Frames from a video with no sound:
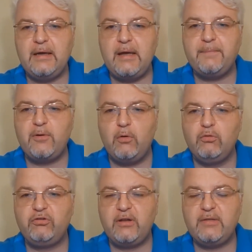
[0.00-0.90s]

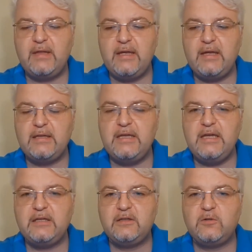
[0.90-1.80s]
approach and the
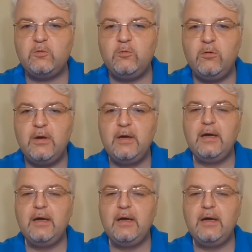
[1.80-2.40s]
need to